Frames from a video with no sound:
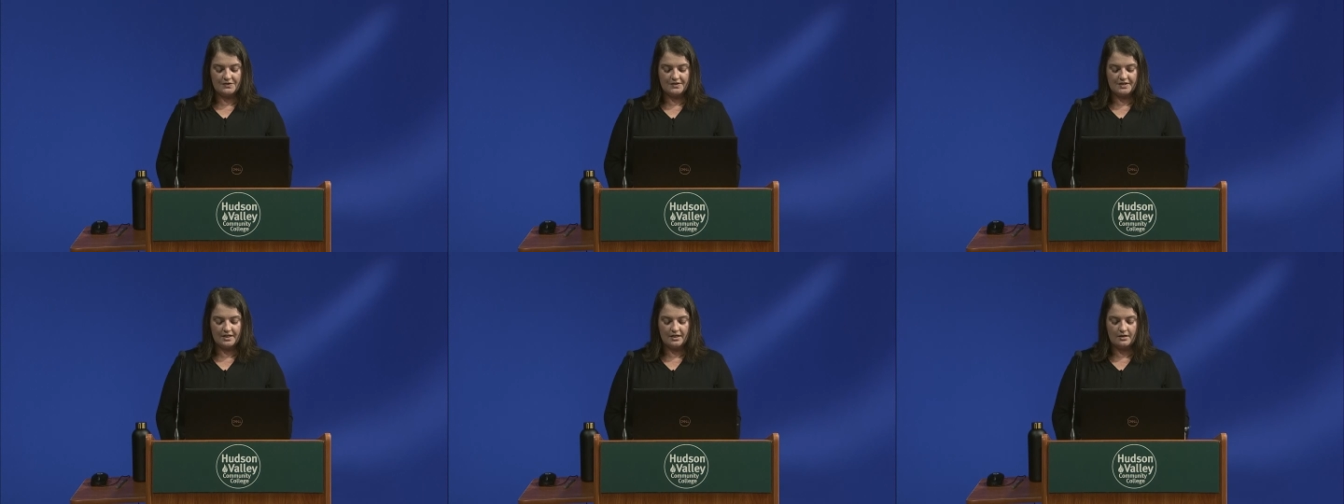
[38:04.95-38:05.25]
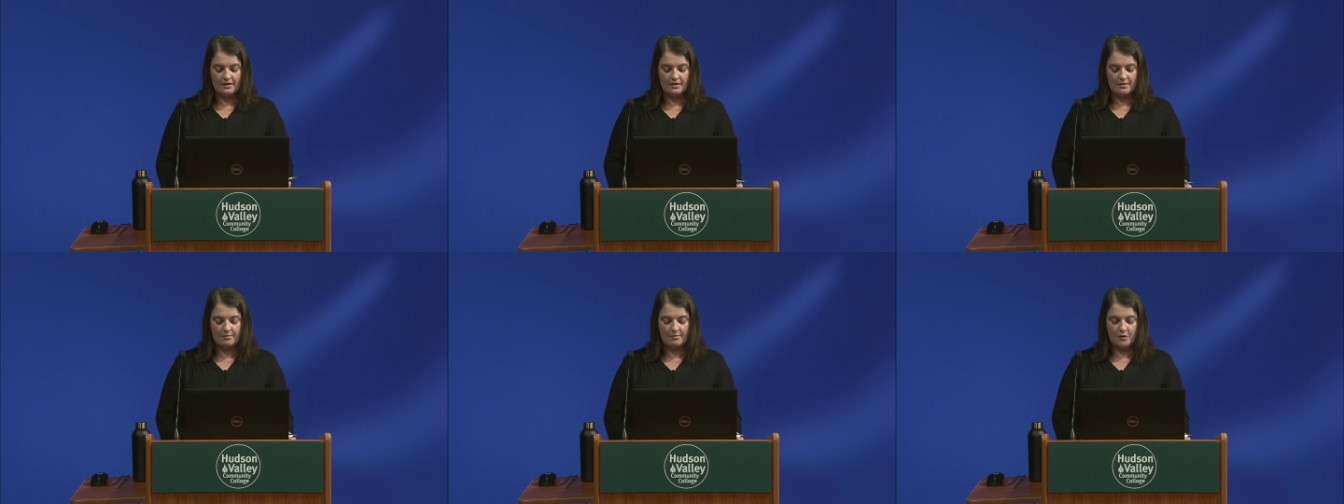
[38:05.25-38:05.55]

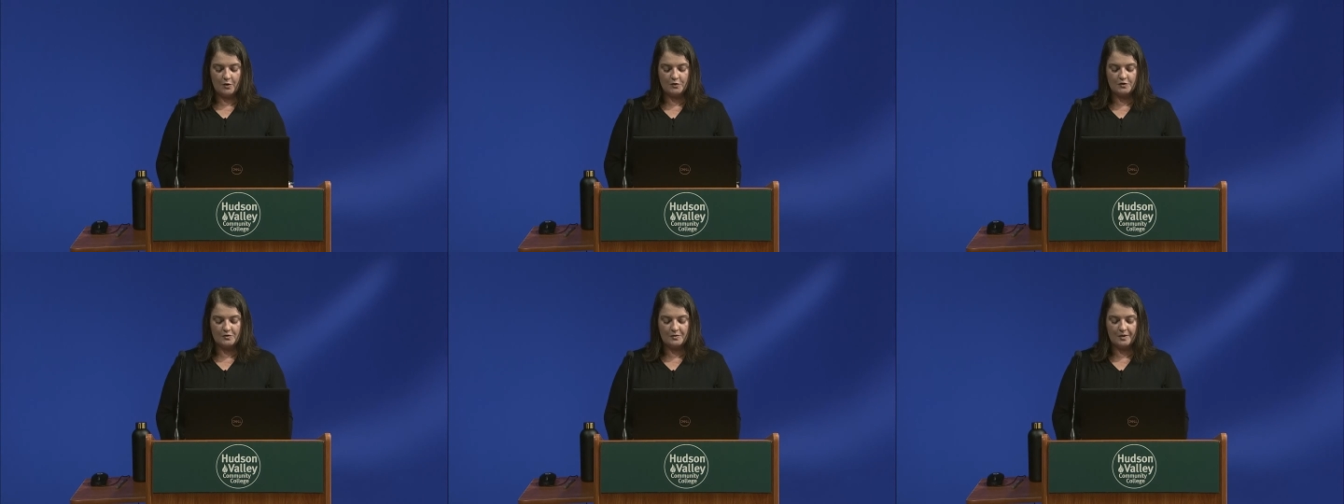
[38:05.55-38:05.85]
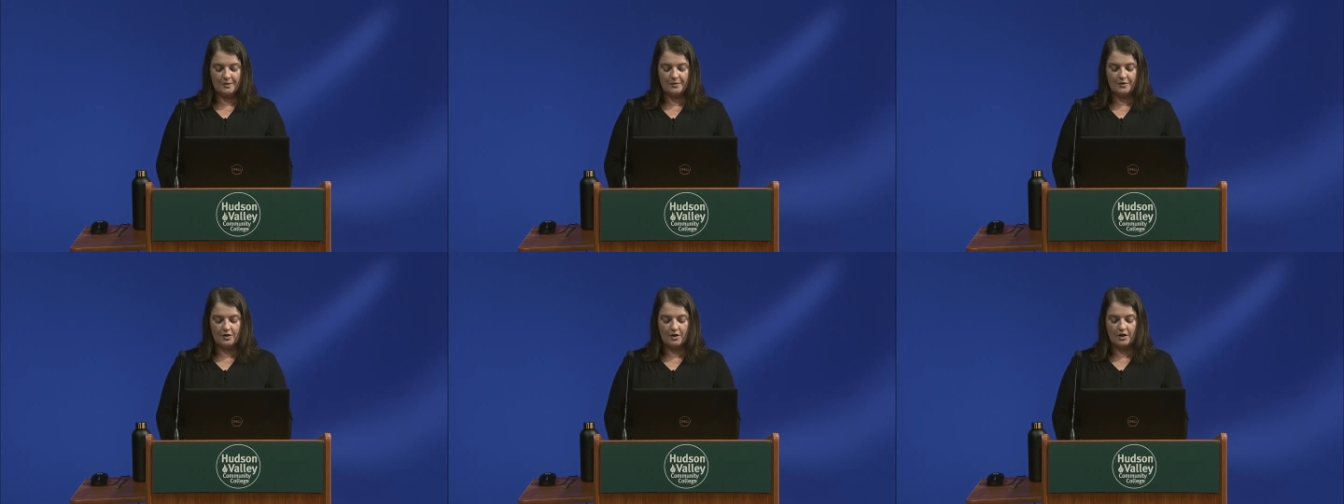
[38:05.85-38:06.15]
see, most
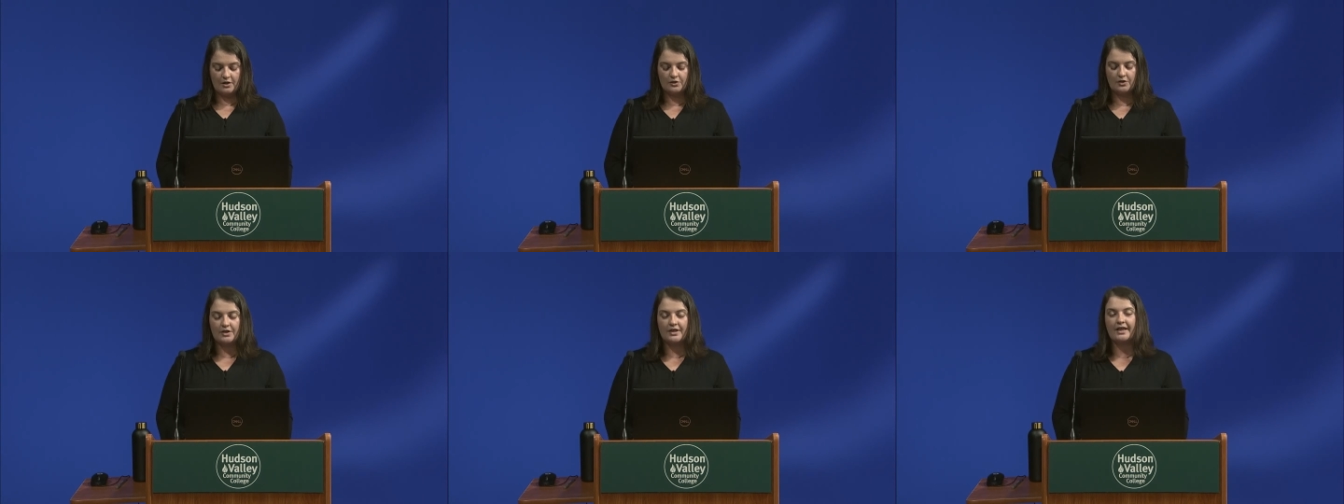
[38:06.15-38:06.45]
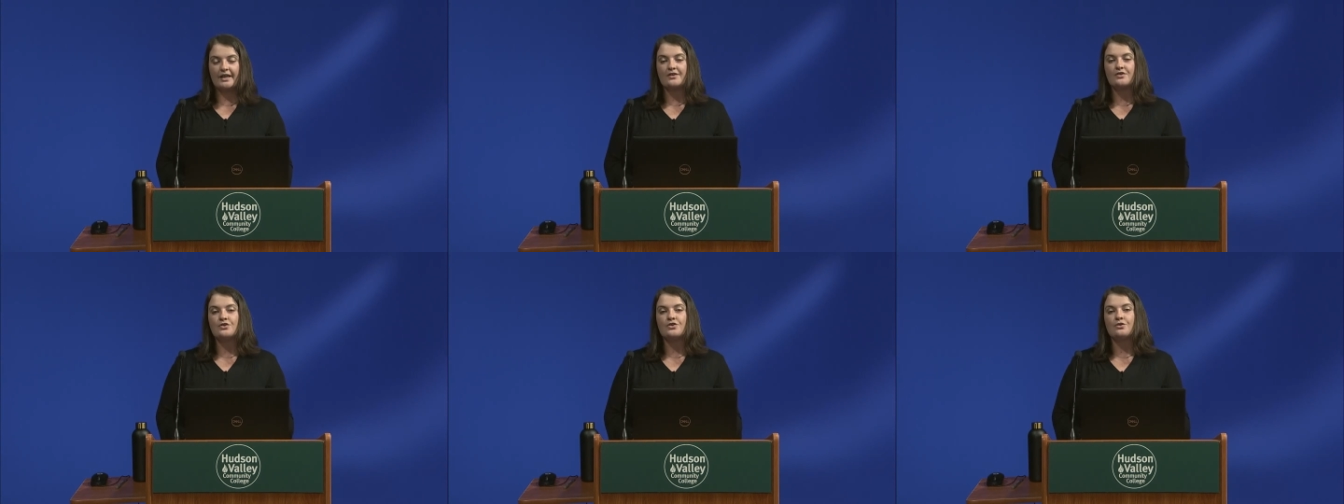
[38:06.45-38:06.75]
people are
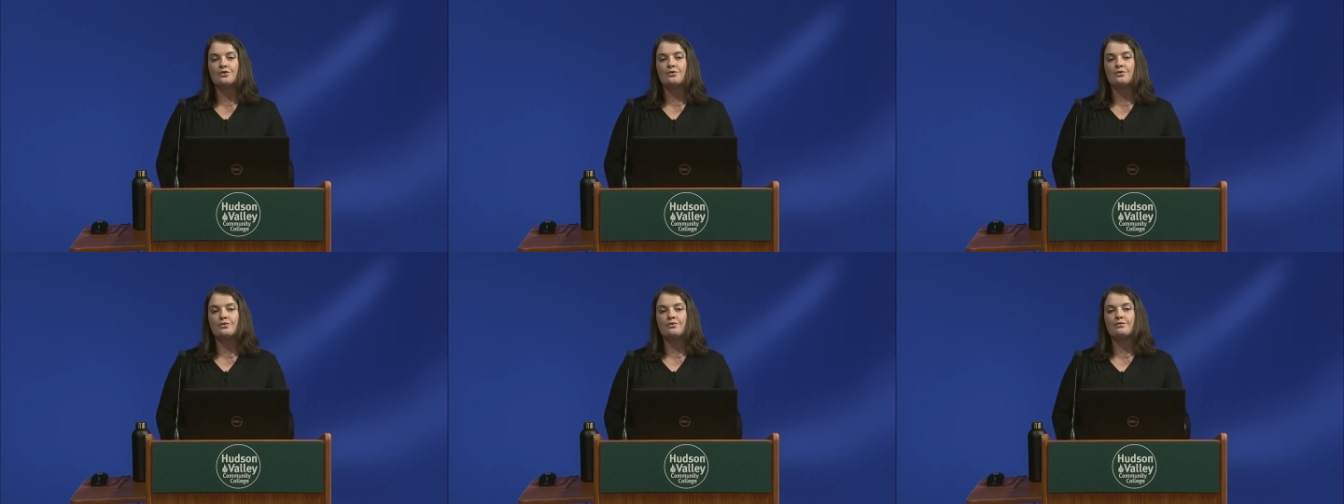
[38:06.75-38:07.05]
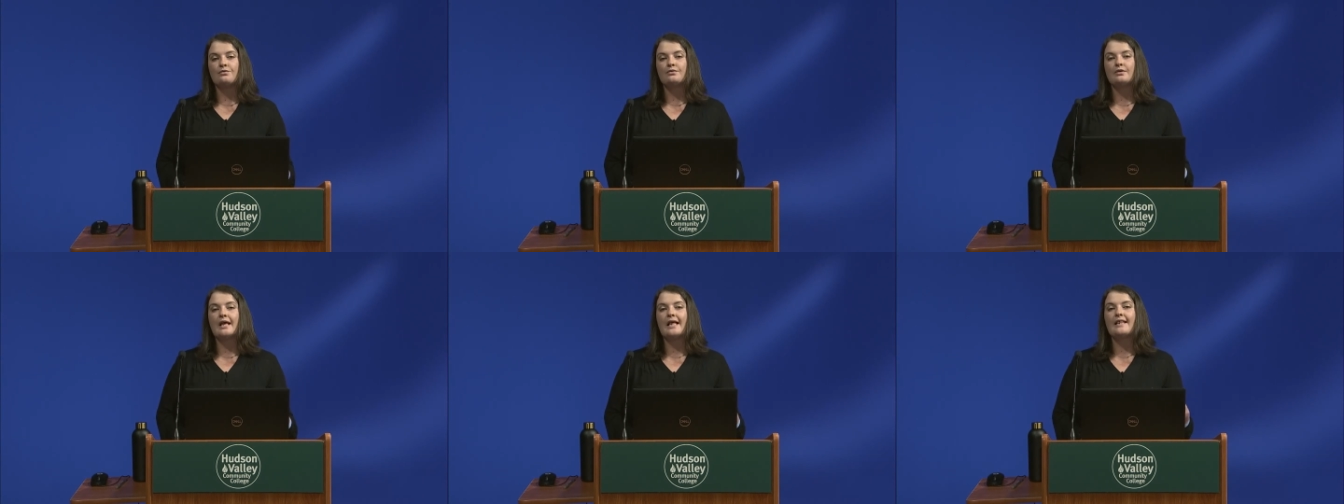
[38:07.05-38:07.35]
looking to
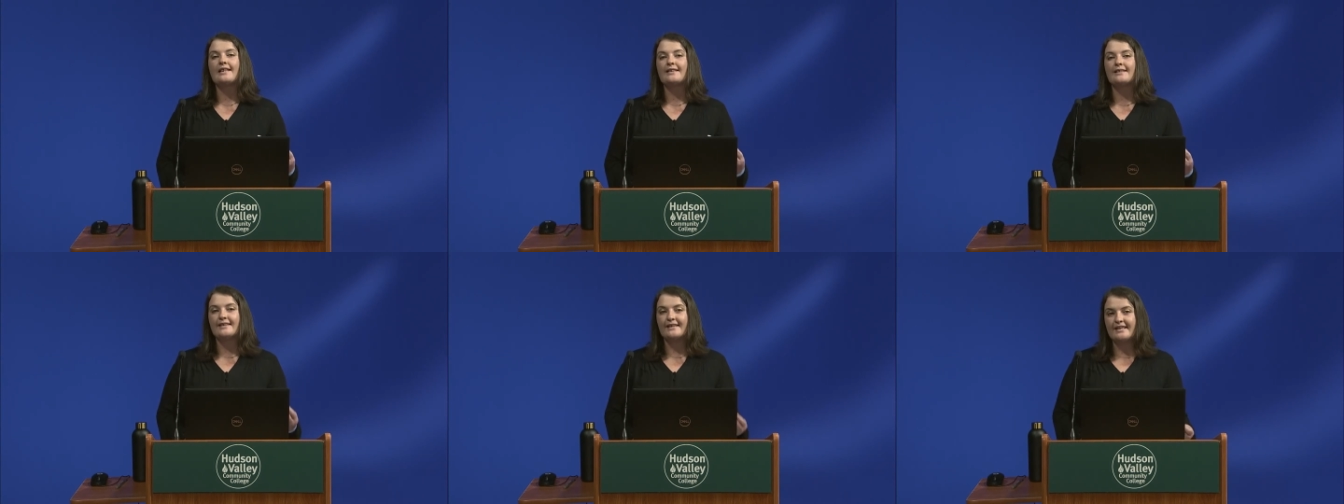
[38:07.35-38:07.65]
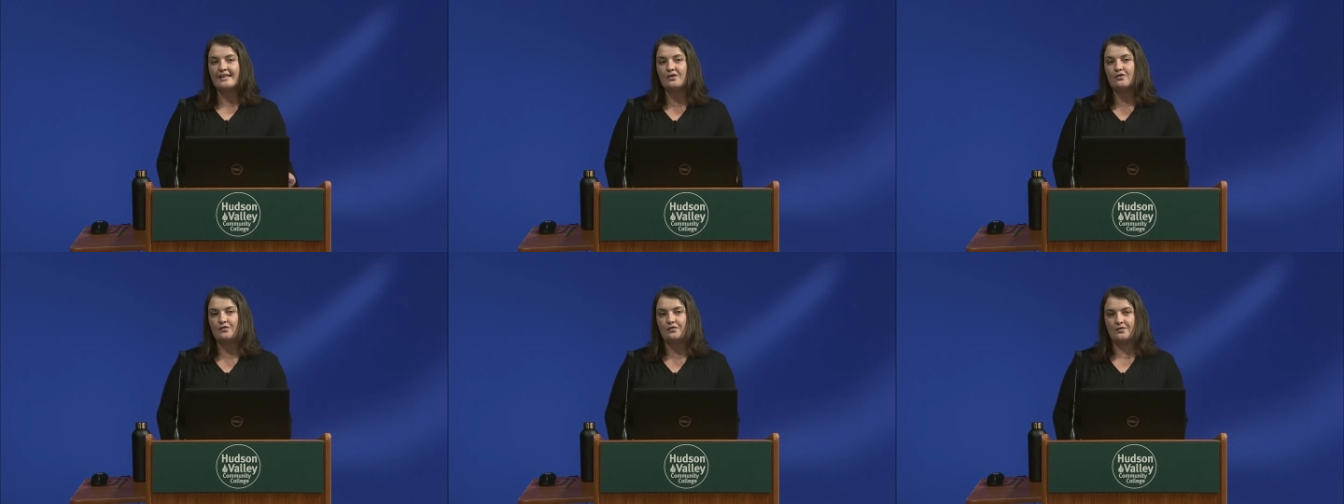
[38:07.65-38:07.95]

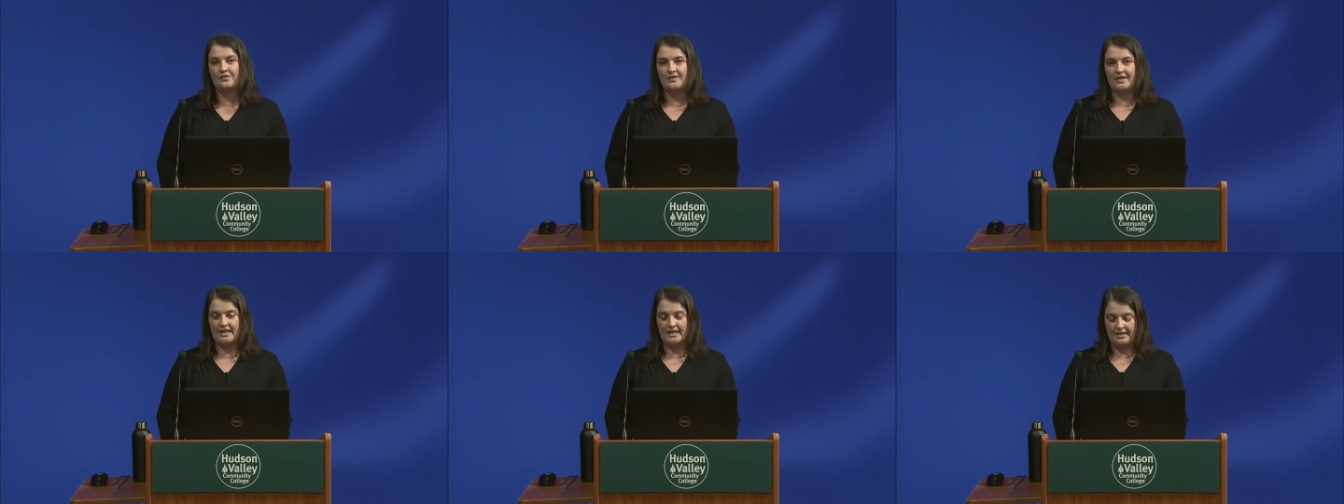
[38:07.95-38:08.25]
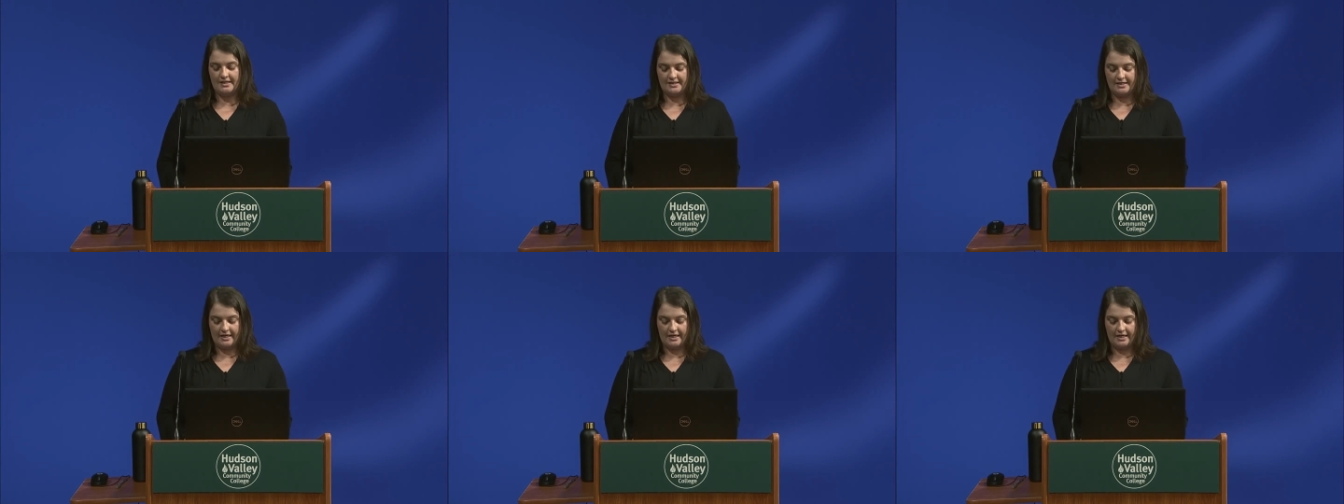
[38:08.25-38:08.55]
live in
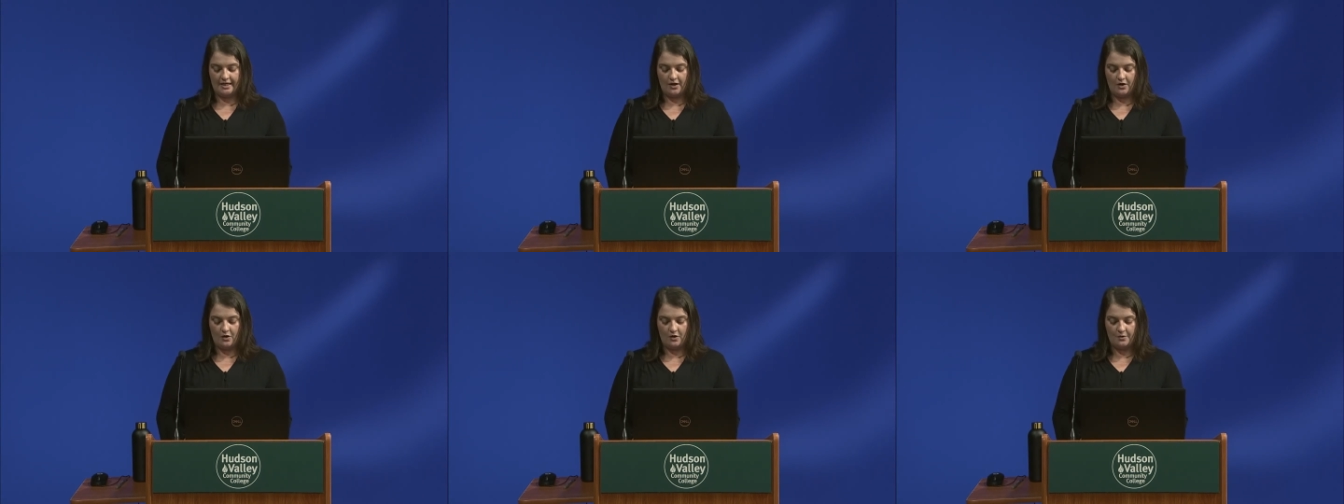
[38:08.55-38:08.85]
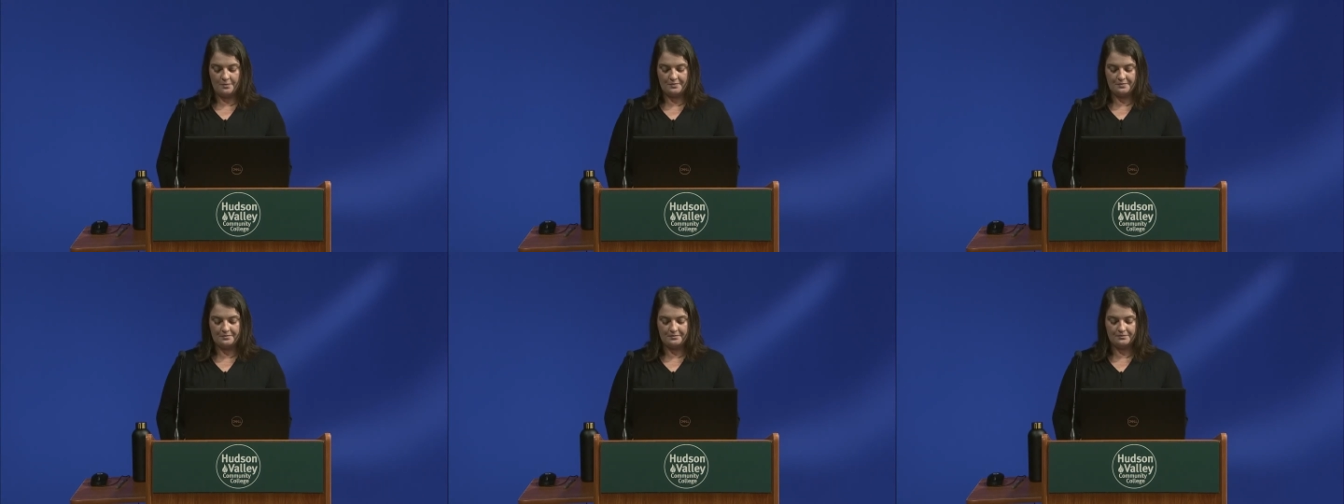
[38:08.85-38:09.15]
a tiny
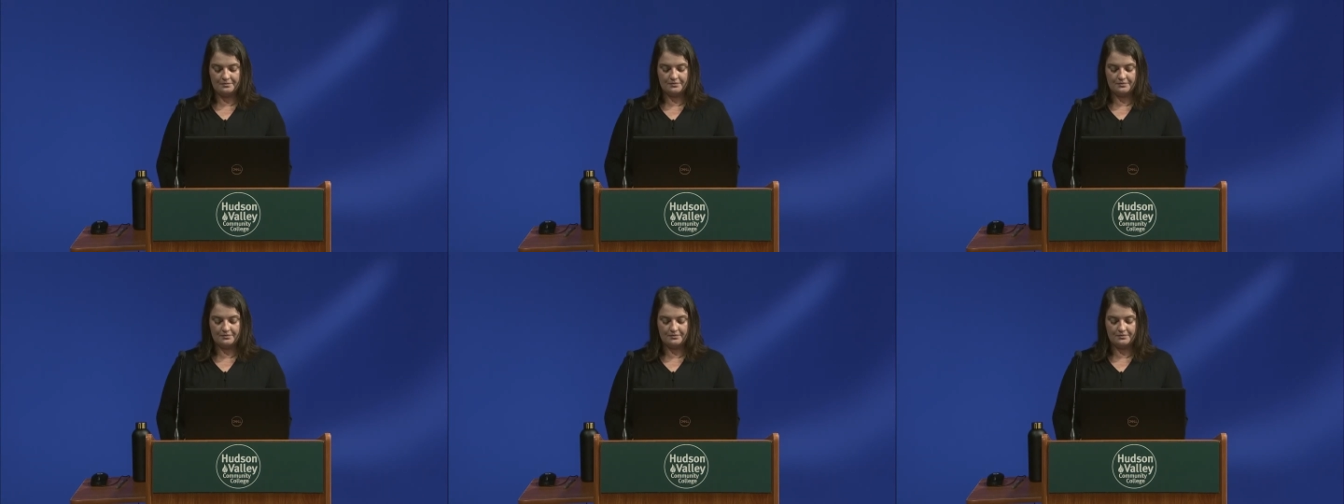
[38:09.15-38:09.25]
home